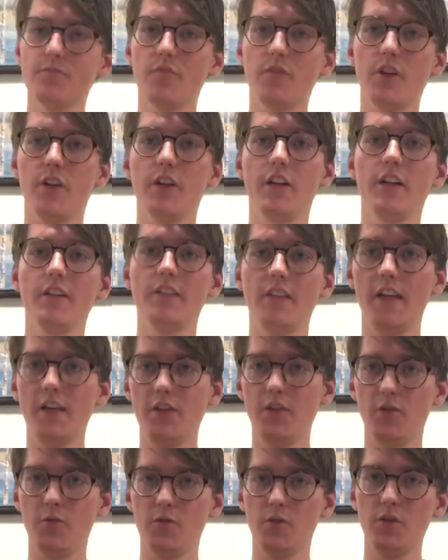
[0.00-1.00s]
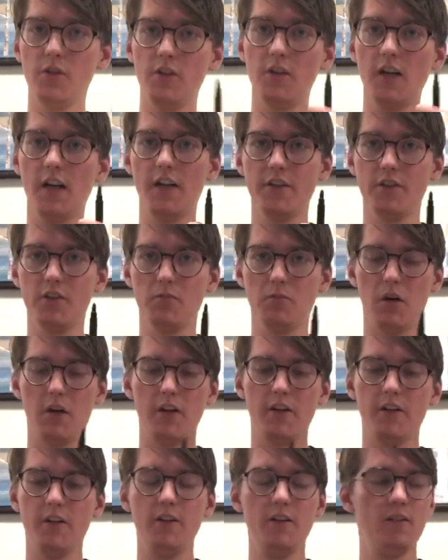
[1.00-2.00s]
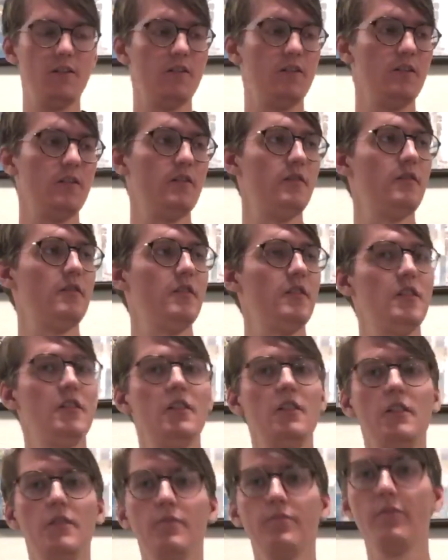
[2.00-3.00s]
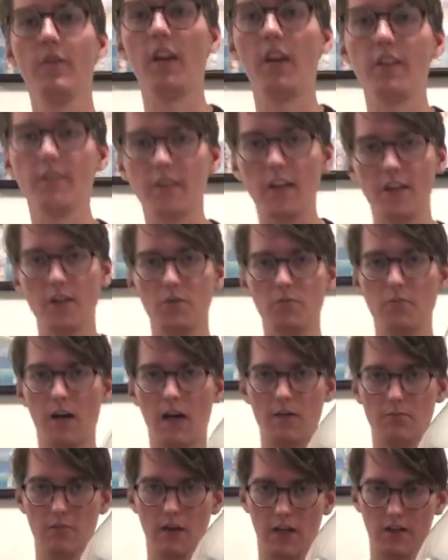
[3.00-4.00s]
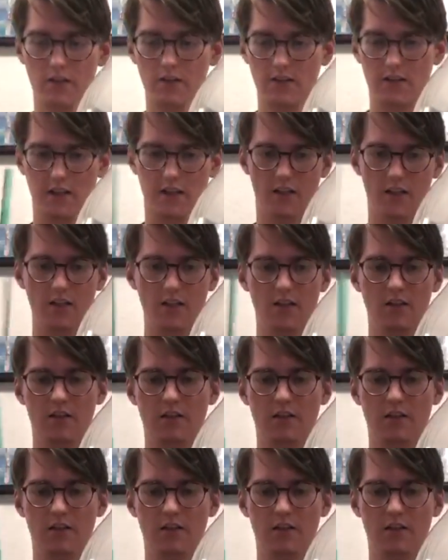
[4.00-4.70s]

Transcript: You're gonna take your ruler and your marker, set your pop bottle there,